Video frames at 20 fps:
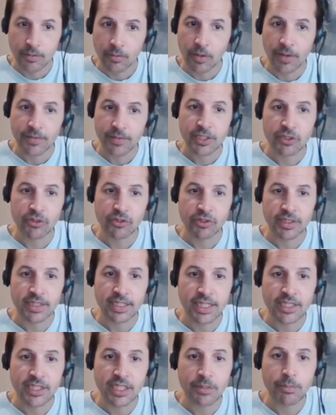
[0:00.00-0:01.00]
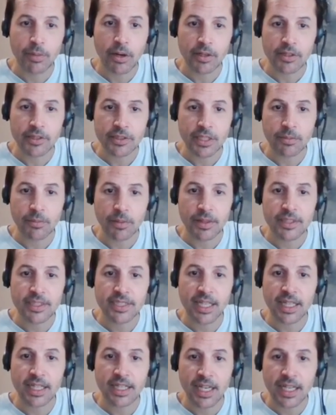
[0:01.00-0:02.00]
We have a strategic partnership with
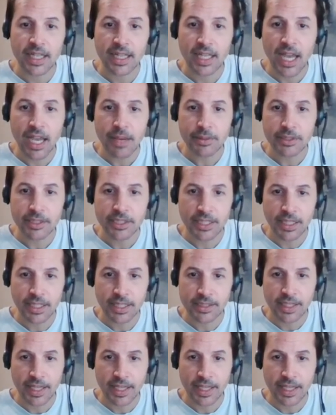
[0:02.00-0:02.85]
Silicon Light Machines.